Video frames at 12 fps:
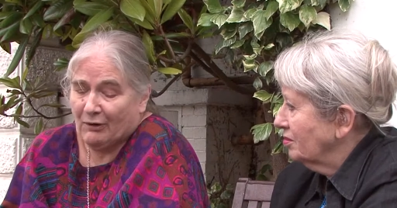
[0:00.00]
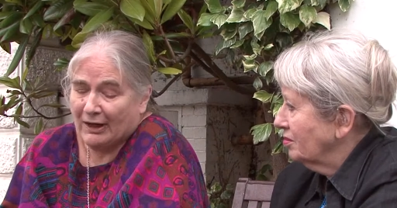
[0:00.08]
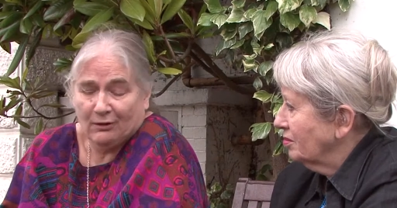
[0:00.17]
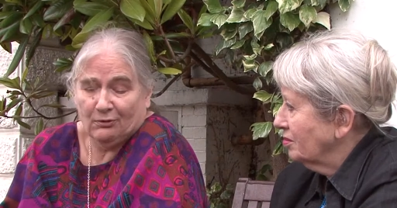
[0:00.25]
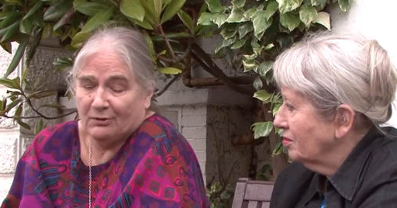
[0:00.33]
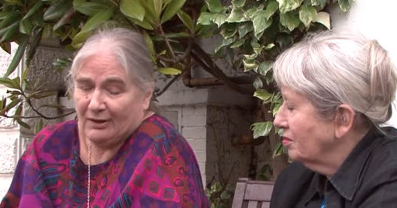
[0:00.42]

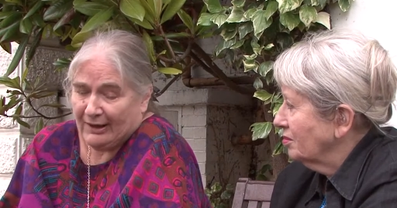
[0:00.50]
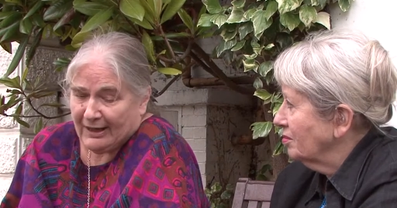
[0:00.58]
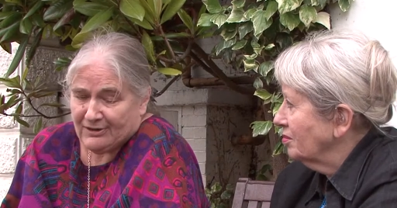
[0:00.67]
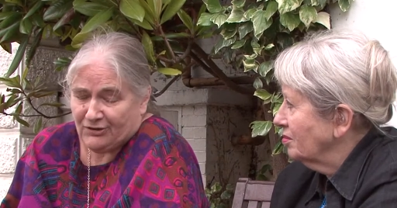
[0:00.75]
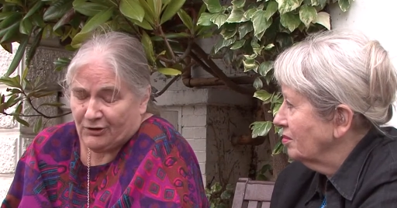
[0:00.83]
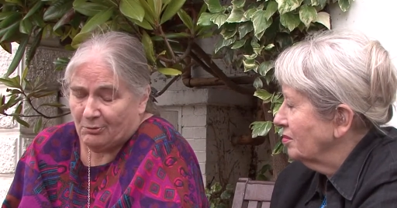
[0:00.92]
Speaker 1: record, the
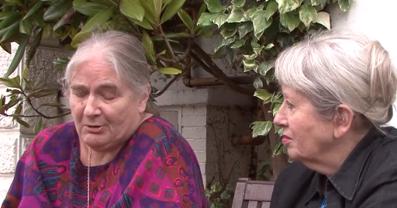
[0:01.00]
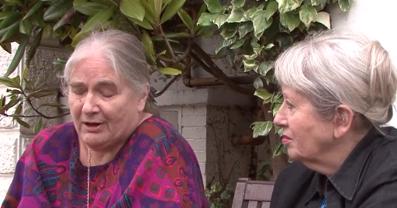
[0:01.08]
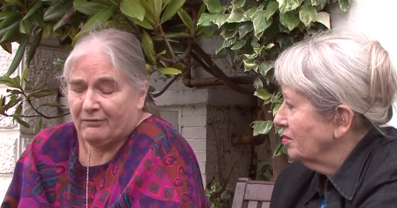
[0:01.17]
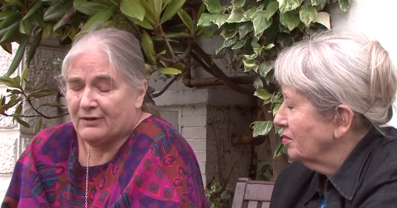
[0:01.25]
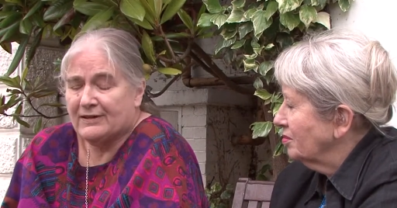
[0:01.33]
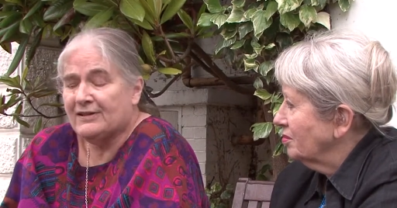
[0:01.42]
letter or
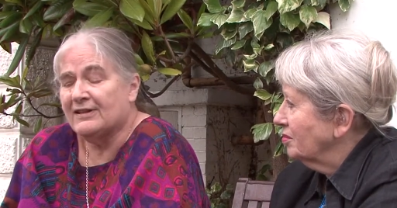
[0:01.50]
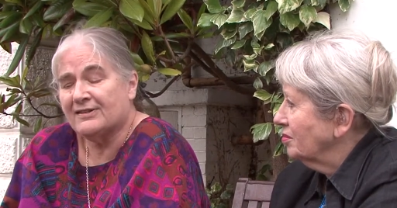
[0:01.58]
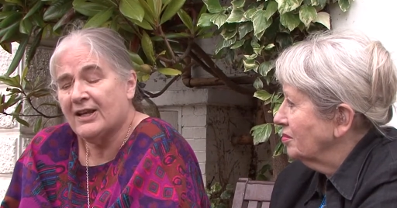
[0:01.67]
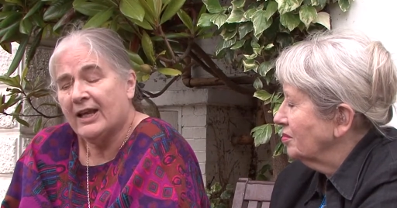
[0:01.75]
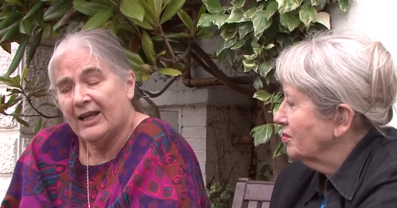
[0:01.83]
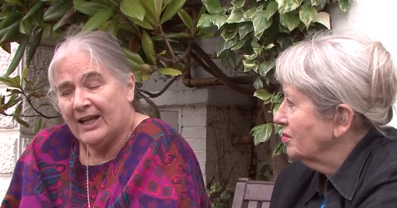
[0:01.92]
whatever it is,
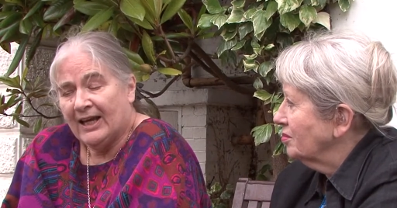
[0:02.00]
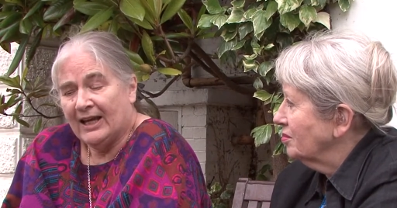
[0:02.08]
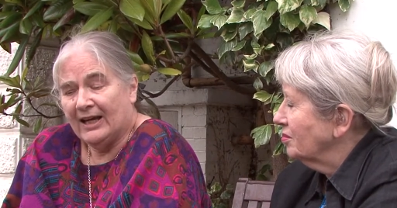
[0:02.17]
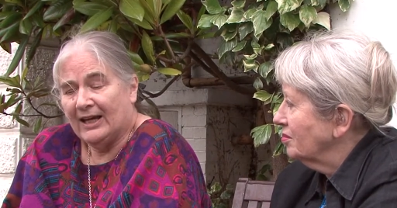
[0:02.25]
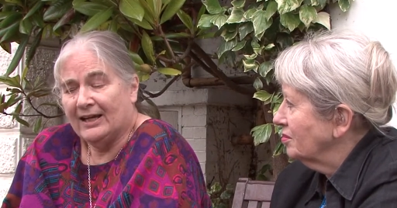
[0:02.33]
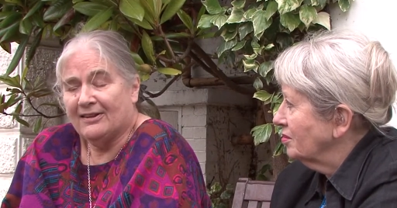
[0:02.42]

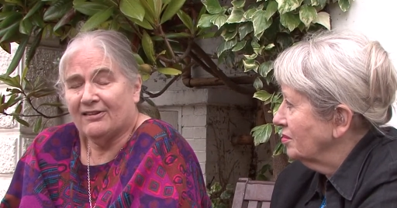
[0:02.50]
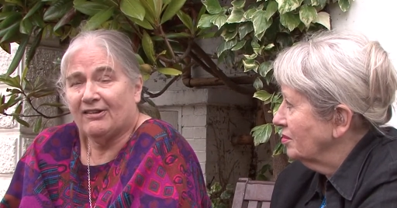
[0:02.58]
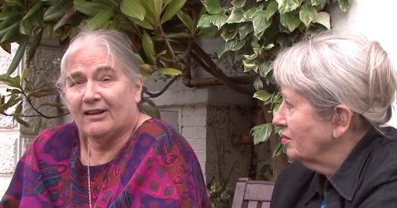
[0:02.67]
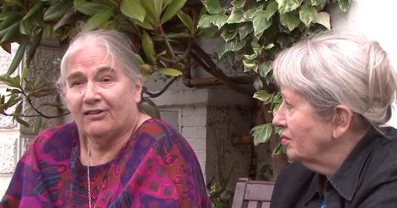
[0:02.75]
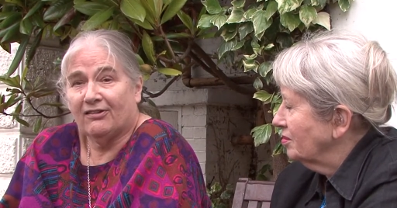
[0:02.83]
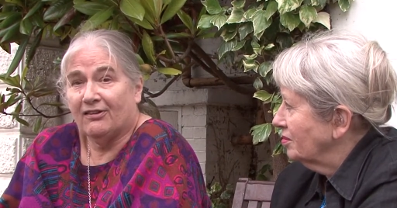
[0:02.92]
in the
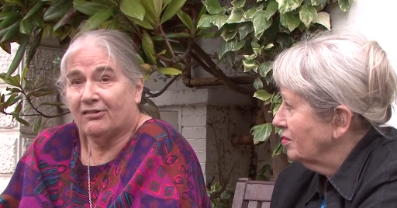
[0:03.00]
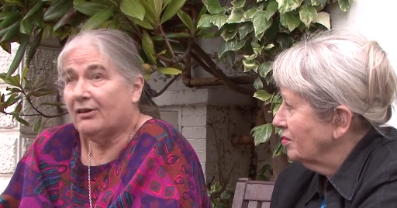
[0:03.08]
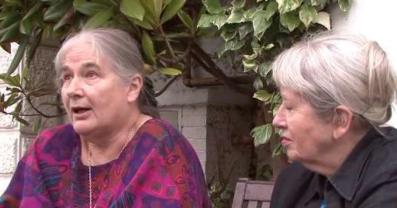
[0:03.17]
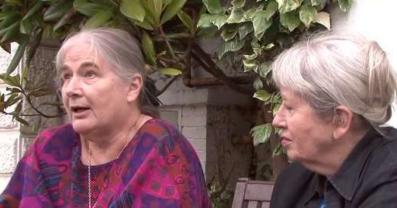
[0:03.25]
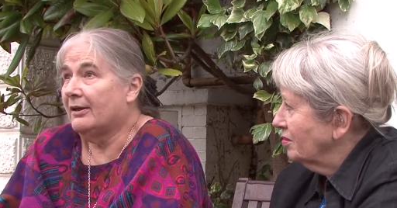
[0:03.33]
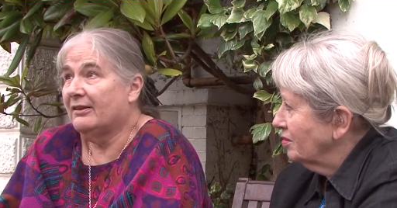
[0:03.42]
census,
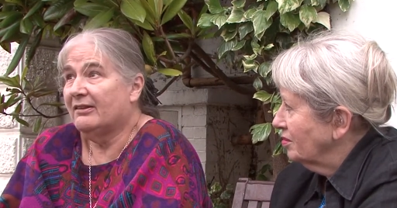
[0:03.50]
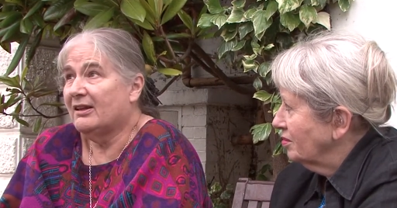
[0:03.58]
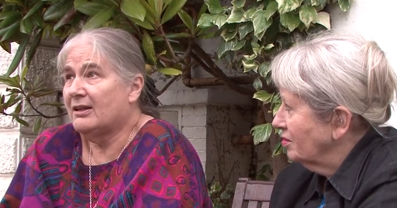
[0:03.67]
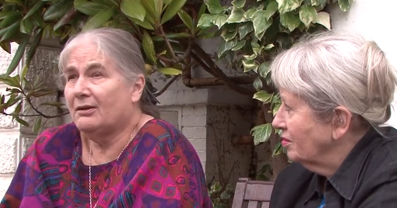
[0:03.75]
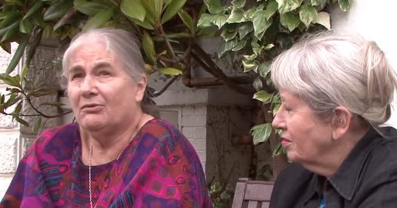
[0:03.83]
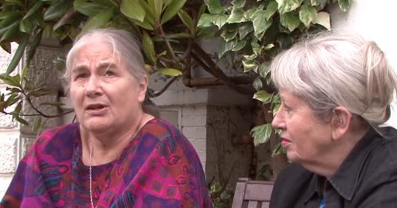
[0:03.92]
and they
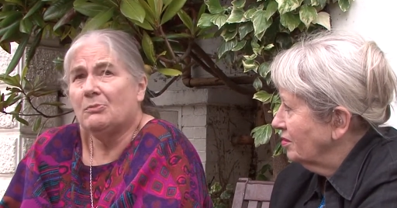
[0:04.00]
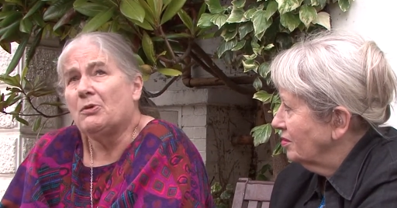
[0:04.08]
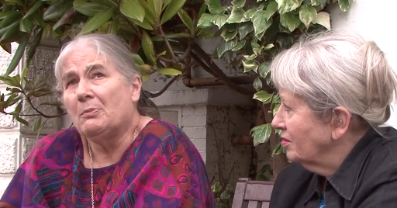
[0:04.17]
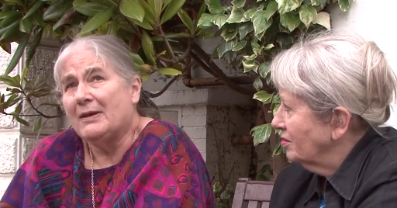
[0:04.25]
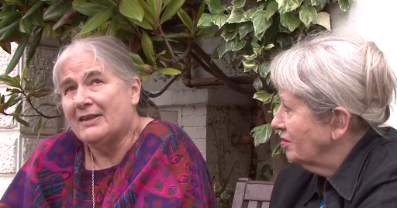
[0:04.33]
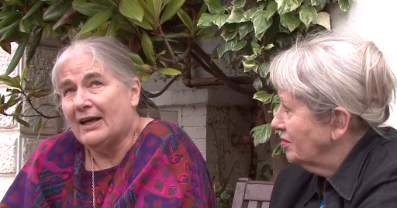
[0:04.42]
don't seem
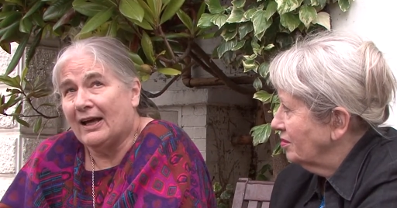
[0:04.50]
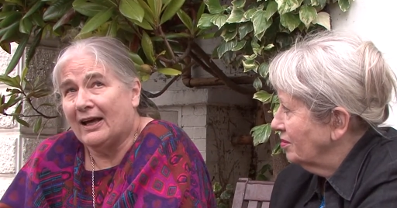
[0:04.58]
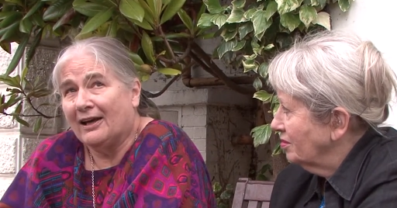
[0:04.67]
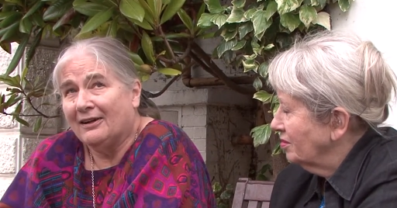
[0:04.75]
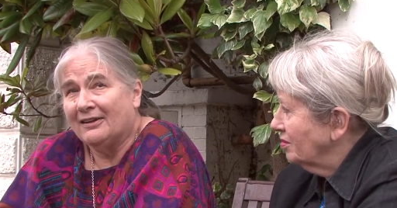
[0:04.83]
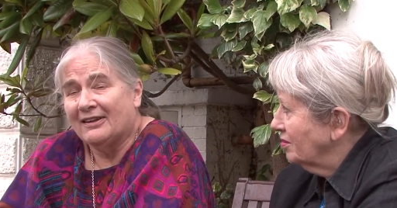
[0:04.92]
to be
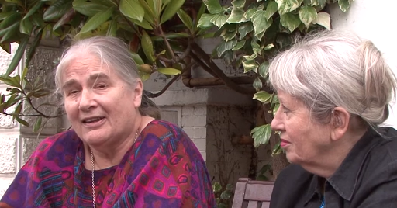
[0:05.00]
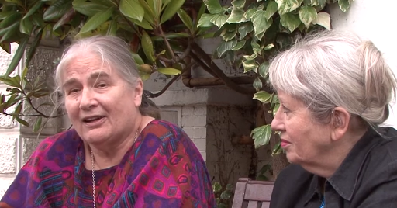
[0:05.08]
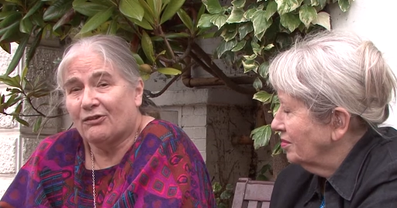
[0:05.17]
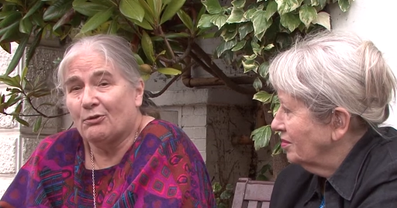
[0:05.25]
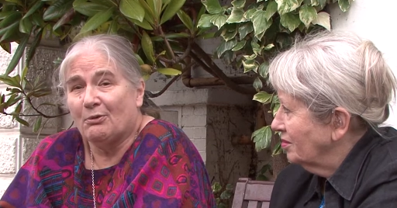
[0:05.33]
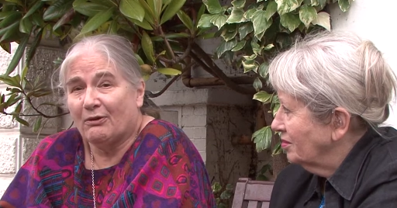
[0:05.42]
there.
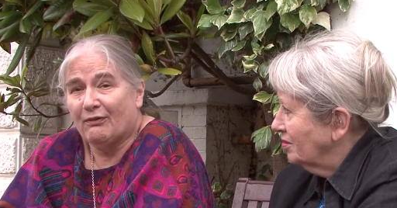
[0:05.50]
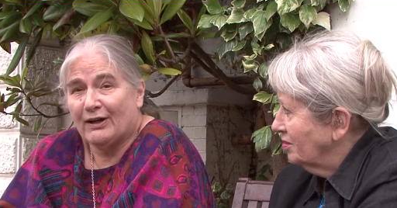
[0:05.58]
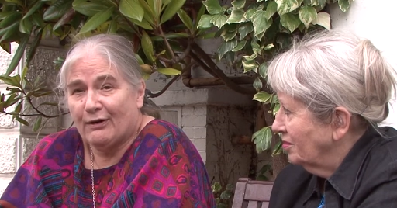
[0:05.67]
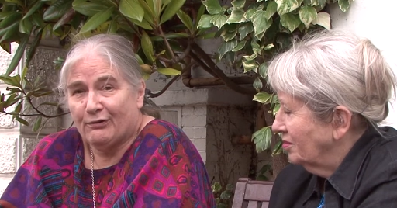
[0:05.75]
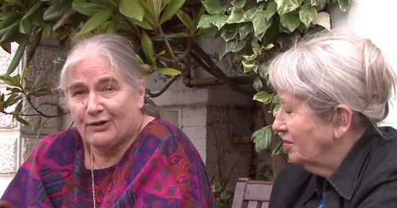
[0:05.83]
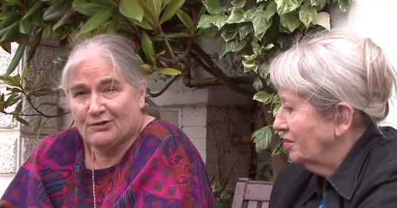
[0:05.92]
That's always
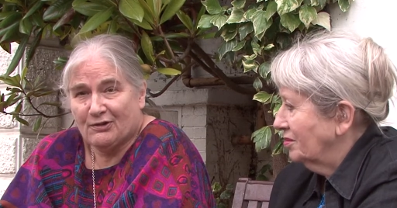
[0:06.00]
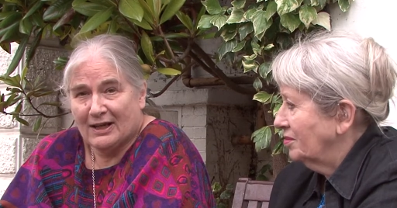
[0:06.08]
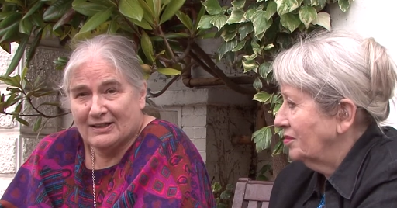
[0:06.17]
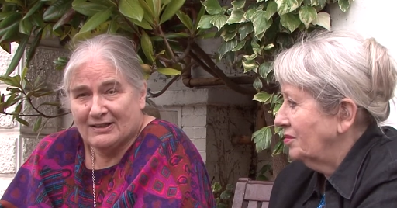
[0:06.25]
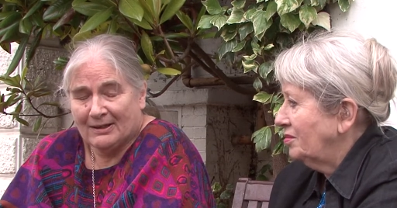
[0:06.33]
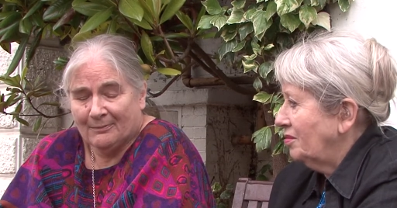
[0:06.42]
very
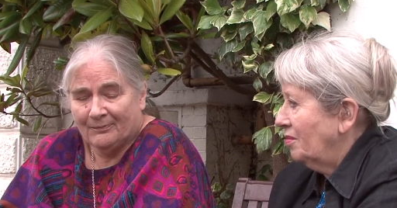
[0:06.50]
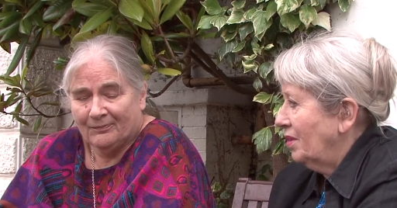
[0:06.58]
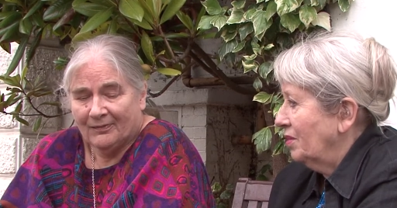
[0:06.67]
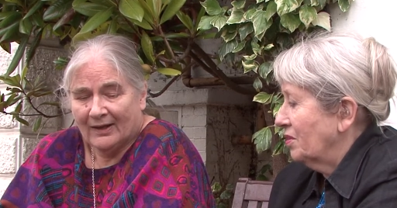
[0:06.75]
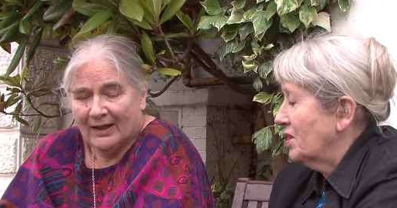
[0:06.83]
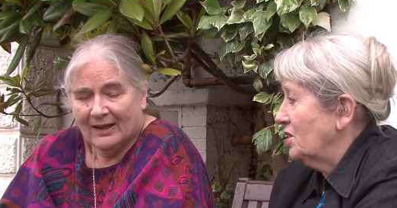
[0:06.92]
frustrating.
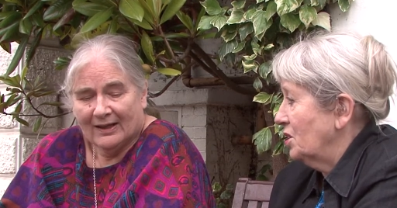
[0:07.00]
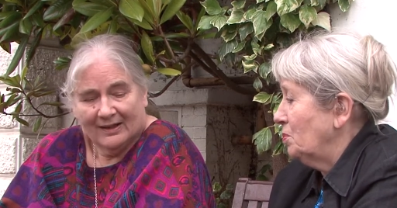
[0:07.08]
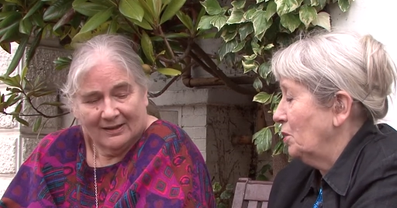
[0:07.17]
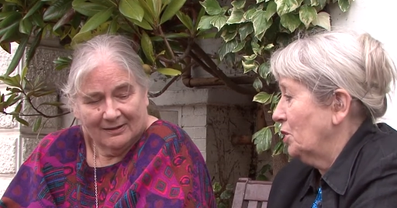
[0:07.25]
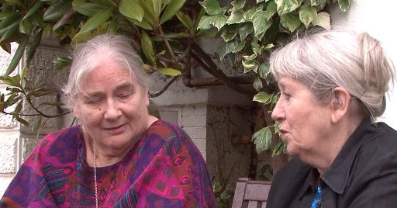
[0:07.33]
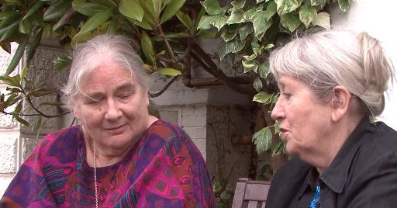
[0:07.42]
Speaker 2: This is
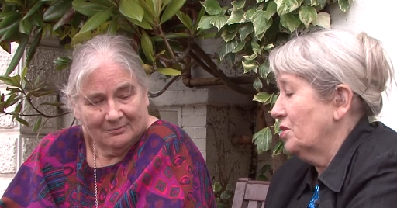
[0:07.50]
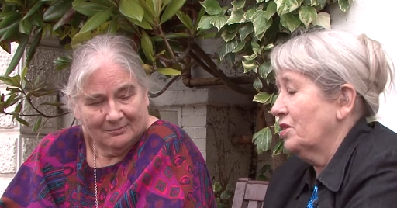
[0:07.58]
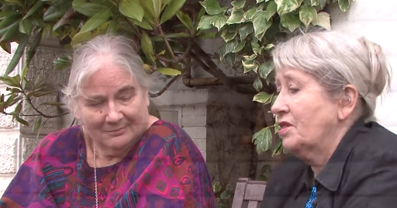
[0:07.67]
because the